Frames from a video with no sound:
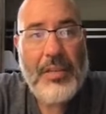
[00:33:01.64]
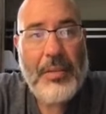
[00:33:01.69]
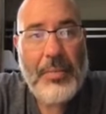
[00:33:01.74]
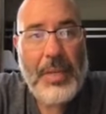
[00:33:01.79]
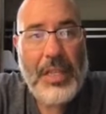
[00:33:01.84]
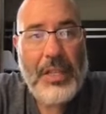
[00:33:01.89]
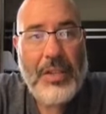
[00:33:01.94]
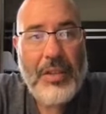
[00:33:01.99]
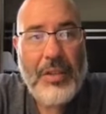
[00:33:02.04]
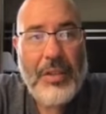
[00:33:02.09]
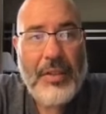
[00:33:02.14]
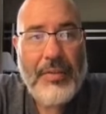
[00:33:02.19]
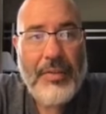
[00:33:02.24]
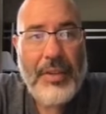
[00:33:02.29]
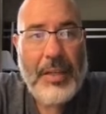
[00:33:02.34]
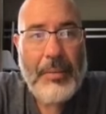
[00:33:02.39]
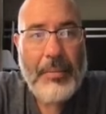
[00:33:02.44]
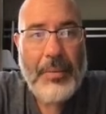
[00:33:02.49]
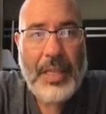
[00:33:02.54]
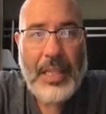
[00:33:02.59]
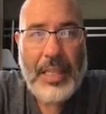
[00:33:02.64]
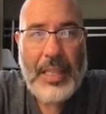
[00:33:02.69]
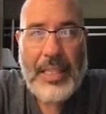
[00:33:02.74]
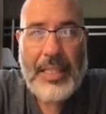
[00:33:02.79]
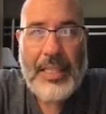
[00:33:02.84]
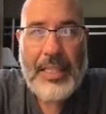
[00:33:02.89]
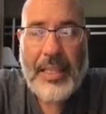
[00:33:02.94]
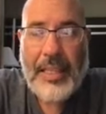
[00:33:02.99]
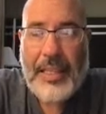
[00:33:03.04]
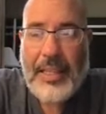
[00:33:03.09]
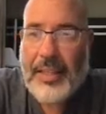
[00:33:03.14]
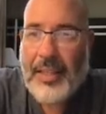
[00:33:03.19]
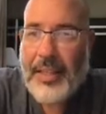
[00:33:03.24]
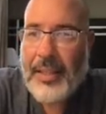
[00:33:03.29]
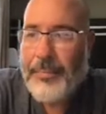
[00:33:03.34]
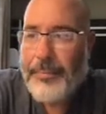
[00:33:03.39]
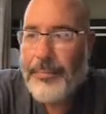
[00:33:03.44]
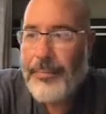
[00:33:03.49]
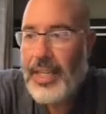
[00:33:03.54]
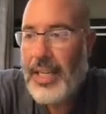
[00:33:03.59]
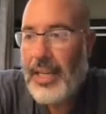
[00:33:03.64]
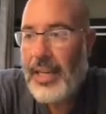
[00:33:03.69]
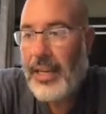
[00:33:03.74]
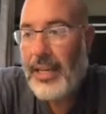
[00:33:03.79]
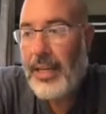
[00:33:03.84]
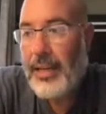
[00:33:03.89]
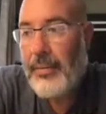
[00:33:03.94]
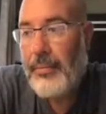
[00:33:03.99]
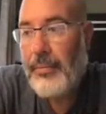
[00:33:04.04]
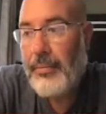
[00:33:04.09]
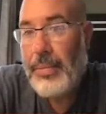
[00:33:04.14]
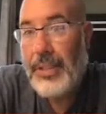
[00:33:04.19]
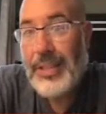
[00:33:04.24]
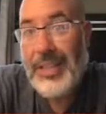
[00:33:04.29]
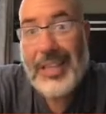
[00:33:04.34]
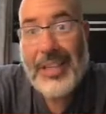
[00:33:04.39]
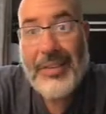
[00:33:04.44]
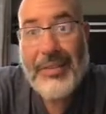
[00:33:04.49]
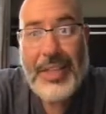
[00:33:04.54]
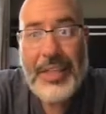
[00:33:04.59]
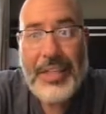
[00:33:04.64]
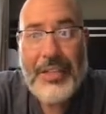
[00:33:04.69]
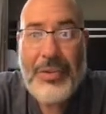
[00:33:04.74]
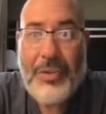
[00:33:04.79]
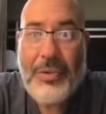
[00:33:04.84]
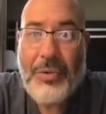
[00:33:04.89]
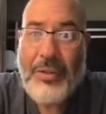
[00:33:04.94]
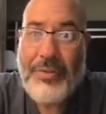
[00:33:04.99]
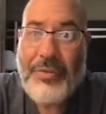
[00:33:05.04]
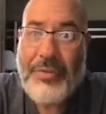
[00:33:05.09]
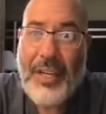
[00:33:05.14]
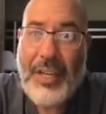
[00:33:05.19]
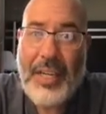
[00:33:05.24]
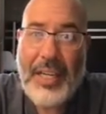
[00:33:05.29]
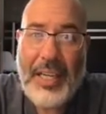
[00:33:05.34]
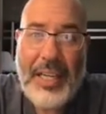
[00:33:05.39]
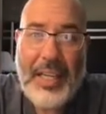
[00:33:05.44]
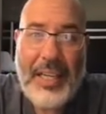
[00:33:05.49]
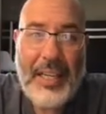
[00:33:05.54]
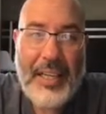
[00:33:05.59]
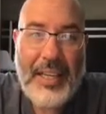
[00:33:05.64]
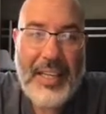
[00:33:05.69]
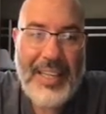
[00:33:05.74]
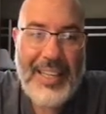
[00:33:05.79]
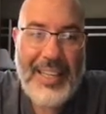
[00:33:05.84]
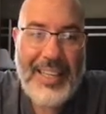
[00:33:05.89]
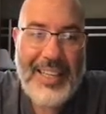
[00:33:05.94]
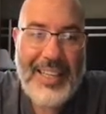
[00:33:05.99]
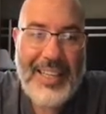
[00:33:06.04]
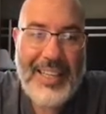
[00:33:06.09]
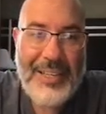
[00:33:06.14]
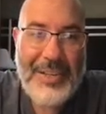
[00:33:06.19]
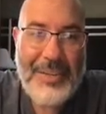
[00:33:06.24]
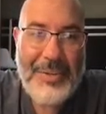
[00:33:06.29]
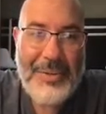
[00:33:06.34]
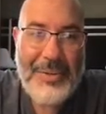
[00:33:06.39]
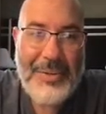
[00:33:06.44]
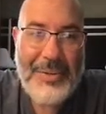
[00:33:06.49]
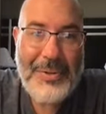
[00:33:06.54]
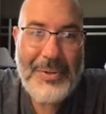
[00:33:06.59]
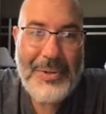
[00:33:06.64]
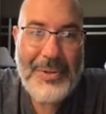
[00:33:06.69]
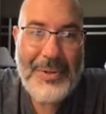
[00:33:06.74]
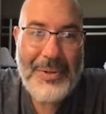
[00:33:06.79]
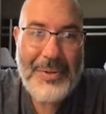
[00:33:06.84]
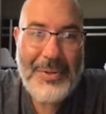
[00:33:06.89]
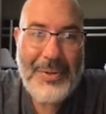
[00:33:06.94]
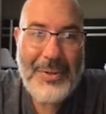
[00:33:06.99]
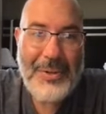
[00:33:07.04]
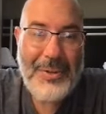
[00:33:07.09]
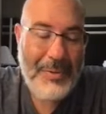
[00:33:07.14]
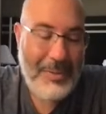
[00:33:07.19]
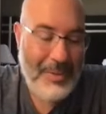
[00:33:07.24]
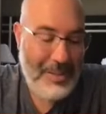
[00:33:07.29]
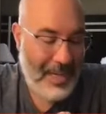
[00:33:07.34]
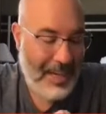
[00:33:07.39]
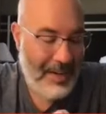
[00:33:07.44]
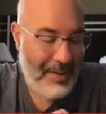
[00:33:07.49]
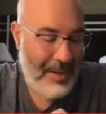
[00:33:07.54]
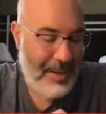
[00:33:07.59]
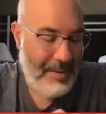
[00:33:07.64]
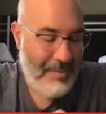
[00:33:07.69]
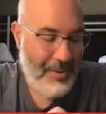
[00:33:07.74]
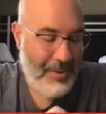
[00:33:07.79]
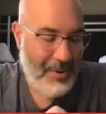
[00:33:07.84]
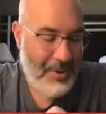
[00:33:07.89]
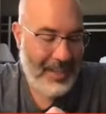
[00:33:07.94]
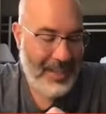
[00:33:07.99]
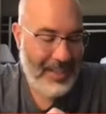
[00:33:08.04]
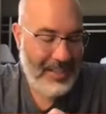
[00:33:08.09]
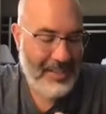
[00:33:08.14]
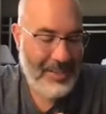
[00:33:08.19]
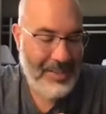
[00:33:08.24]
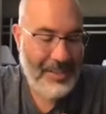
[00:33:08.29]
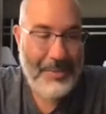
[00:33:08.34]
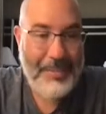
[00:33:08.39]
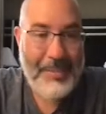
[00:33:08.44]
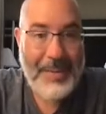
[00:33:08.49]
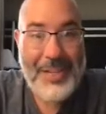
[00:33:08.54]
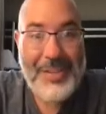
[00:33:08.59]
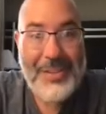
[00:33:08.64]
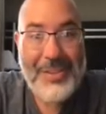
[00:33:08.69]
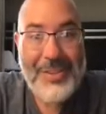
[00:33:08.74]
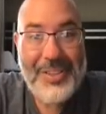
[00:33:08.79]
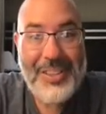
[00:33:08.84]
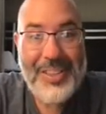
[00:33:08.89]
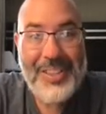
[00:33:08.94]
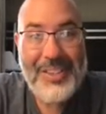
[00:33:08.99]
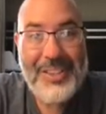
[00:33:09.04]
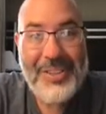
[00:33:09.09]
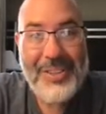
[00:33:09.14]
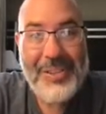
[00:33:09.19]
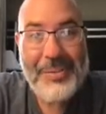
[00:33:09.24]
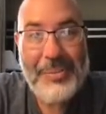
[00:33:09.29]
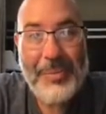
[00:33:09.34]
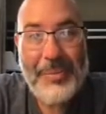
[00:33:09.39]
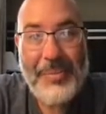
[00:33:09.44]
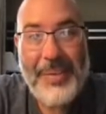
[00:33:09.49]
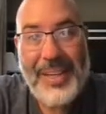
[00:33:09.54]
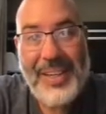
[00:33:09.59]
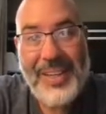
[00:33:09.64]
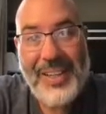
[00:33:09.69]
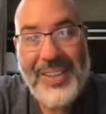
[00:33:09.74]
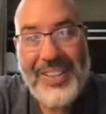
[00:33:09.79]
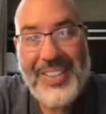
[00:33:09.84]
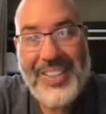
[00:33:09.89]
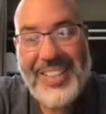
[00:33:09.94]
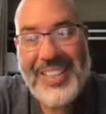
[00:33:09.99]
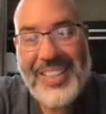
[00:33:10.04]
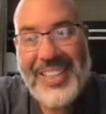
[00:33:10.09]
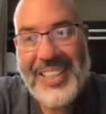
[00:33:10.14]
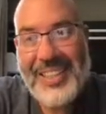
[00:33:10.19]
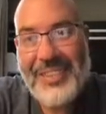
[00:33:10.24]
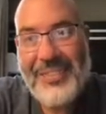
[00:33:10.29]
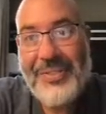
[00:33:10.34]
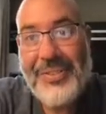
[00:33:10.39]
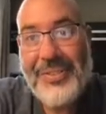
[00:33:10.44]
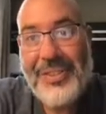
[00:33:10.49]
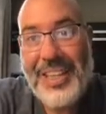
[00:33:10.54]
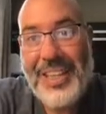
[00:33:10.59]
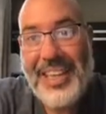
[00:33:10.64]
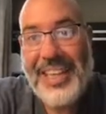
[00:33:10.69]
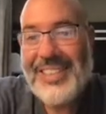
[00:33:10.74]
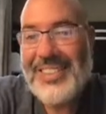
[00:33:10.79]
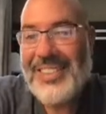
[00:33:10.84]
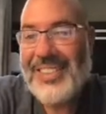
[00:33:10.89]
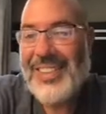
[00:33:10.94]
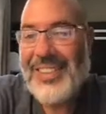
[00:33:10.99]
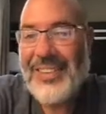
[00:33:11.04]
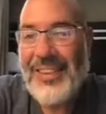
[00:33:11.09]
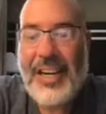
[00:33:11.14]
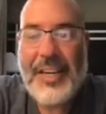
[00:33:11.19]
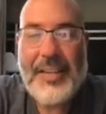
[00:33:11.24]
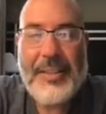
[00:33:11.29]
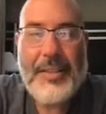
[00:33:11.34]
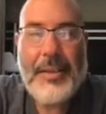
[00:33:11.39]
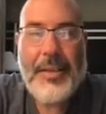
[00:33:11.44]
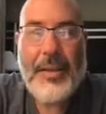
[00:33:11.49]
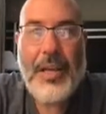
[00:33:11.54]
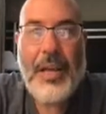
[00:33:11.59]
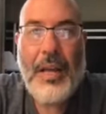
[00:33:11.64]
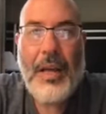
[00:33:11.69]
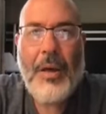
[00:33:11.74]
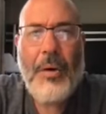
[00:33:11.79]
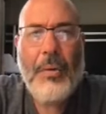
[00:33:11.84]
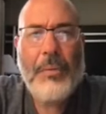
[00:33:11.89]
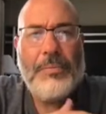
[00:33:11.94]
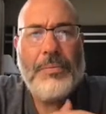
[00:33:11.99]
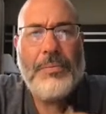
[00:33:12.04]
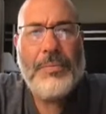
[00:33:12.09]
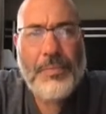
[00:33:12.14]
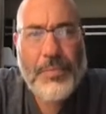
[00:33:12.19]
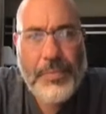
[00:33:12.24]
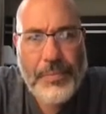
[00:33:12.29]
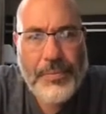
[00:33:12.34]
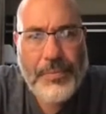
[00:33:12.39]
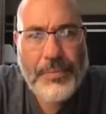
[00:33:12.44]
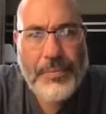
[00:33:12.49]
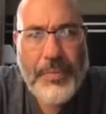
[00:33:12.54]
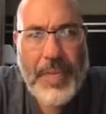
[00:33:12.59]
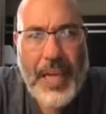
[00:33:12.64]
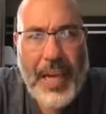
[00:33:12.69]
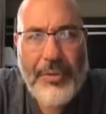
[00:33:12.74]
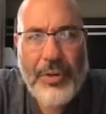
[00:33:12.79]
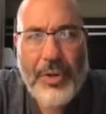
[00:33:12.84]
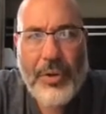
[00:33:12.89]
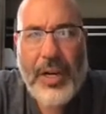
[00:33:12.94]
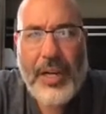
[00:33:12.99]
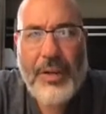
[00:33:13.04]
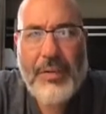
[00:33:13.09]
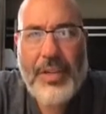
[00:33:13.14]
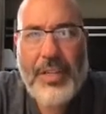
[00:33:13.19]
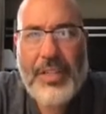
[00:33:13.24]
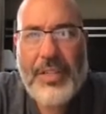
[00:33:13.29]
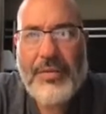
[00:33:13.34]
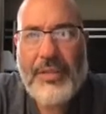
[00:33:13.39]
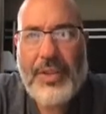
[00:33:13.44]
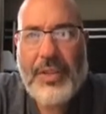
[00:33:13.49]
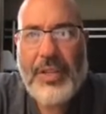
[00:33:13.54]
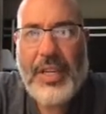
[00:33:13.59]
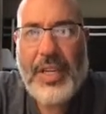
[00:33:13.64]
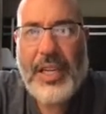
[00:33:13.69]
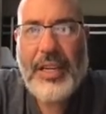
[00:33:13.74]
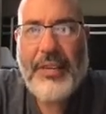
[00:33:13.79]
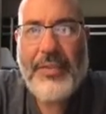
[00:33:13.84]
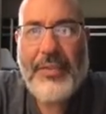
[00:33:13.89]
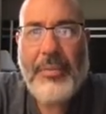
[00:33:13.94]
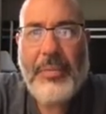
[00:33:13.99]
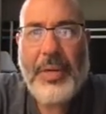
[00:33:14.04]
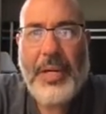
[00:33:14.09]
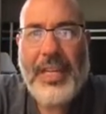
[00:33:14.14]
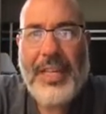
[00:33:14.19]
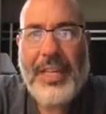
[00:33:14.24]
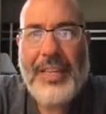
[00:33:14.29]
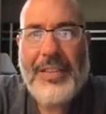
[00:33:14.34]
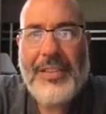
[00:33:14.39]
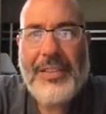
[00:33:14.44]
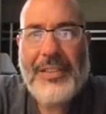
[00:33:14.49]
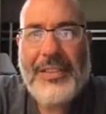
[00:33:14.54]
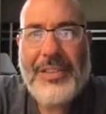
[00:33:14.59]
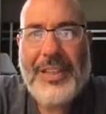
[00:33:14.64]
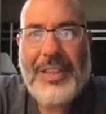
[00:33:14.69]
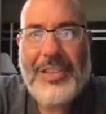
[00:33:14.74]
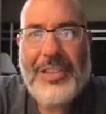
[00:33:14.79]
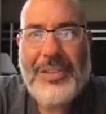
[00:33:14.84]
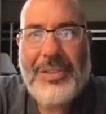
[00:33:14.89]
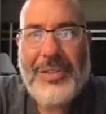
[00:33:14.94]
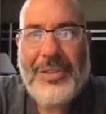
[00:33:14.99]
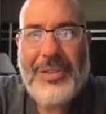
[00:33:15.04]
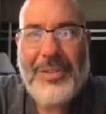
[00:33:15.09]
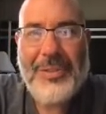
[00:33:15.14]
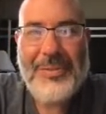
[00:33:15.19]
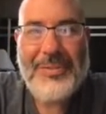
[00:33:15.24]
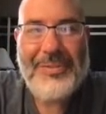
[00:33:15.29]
to make sure if anybody needs anything. But then everything's due on Friday, or Saturday morning. So make sure that you're prepared for that. All right. Have a great rest of your day, everybody. Talk to you soon.